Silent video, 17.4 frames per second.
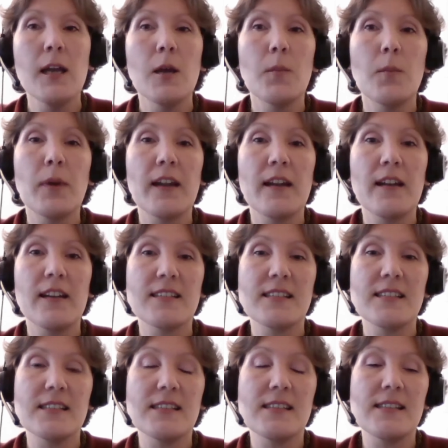but it
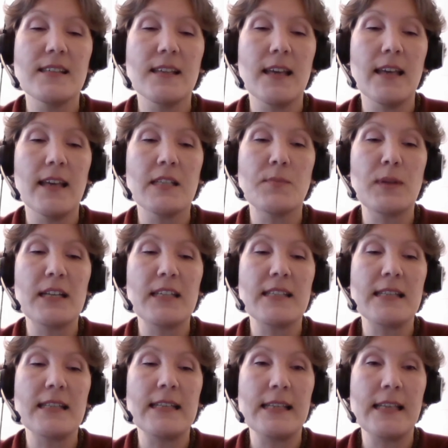doesn't
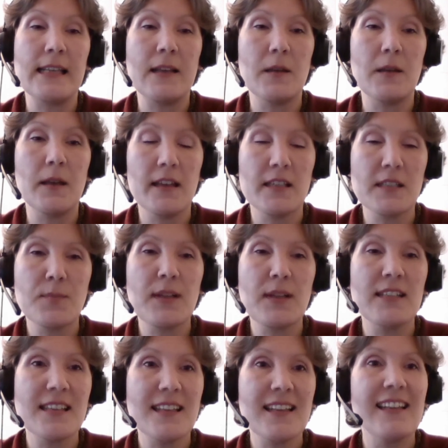
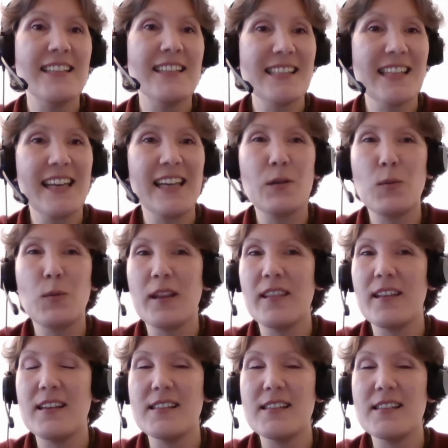explicitly state what
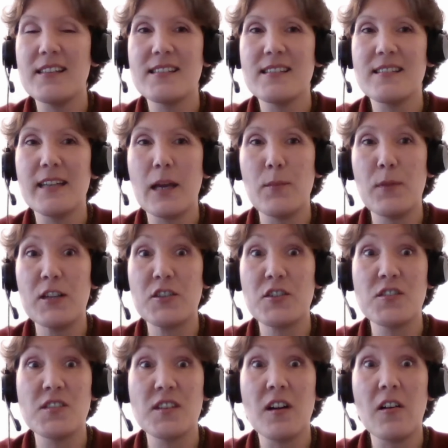these
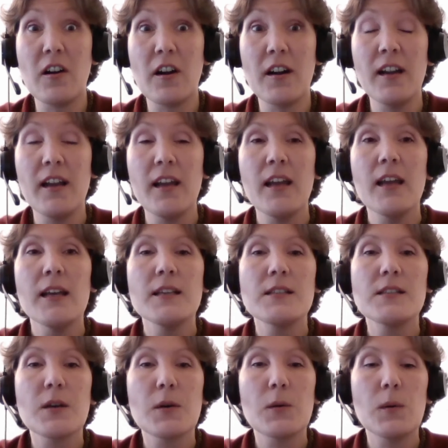dimensions are.
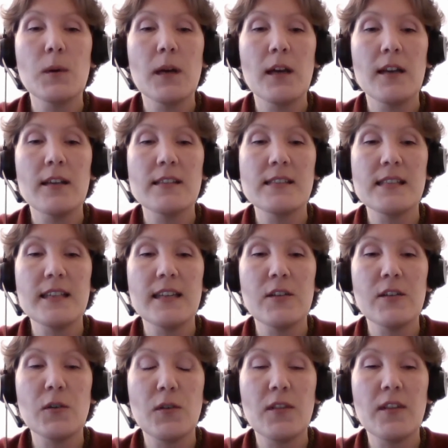So Sida
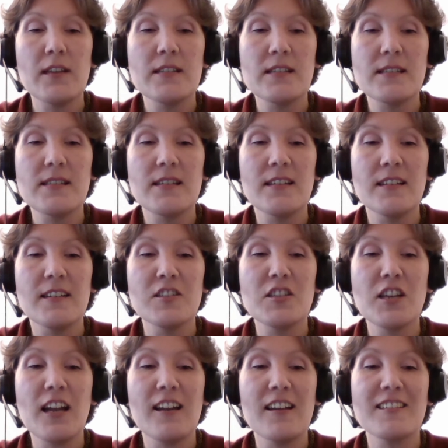took this
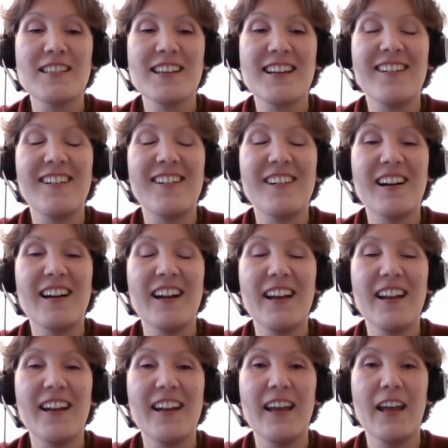challenge at heart
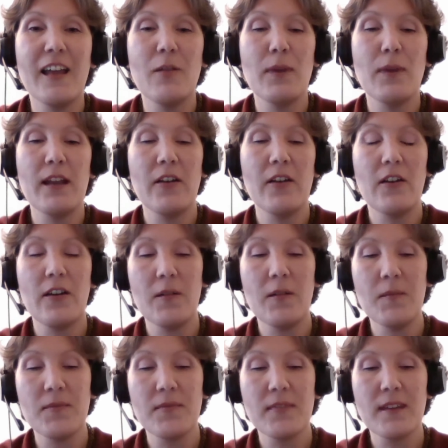and made
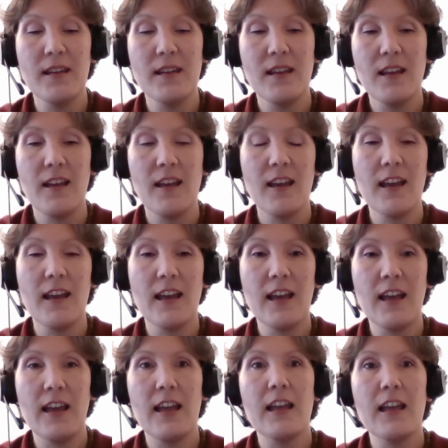a
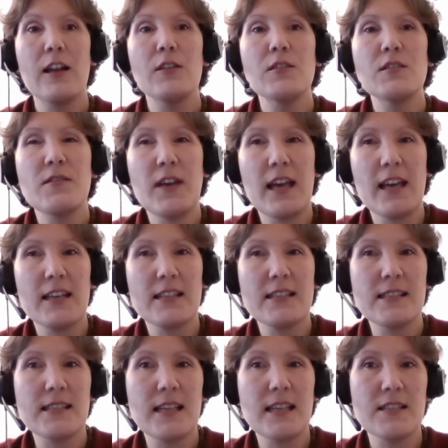inclusive
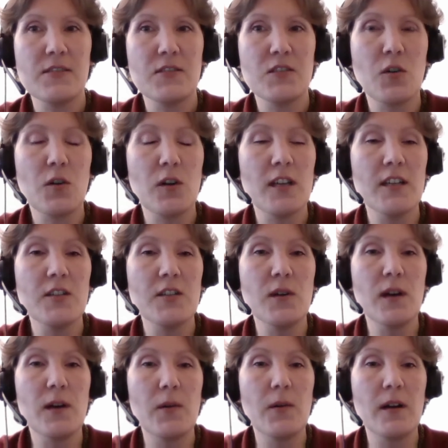exercise of talking
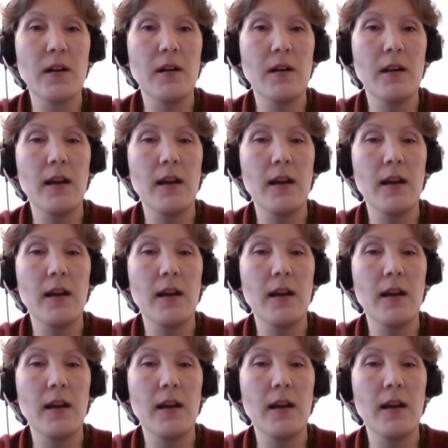to our